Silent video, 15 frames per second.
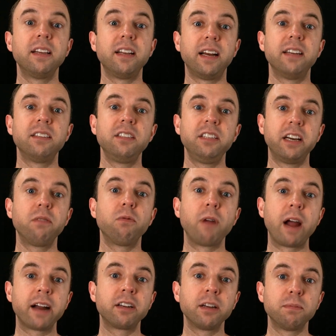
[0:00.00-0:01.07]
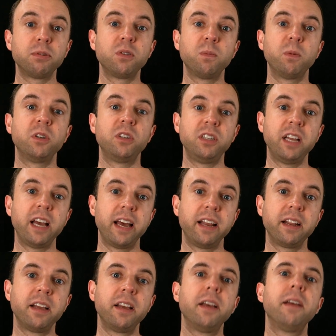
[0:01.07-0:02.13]
that hasn't yet racked up so much
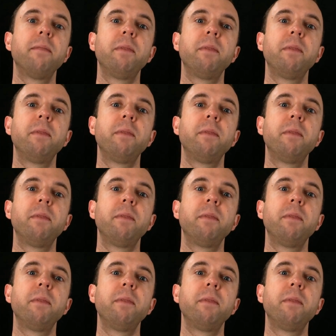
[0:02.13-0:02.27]
debt